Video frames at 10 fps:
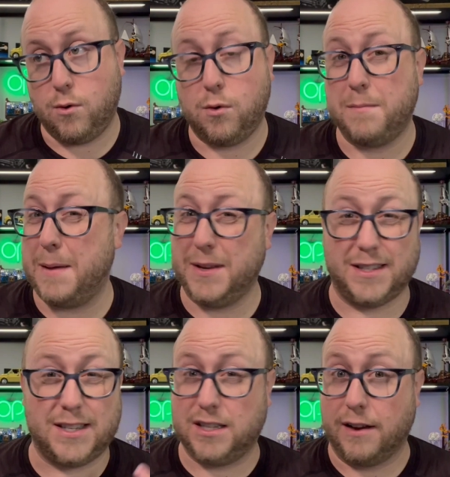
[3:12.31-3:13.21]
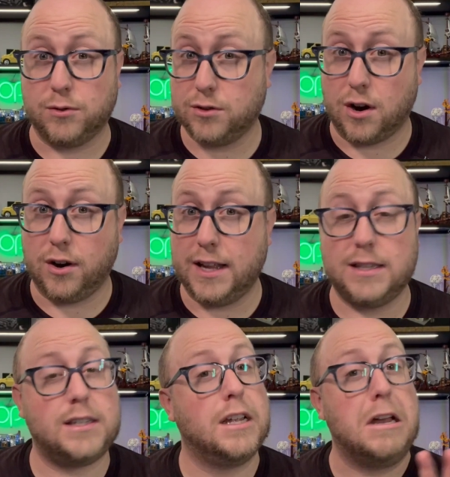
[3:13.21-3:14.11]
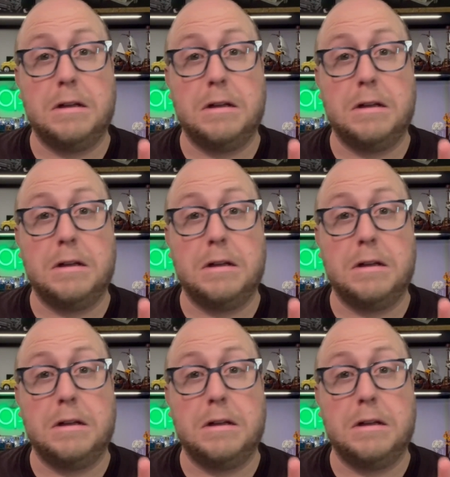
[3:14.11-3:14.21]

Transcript: or maybe several targets.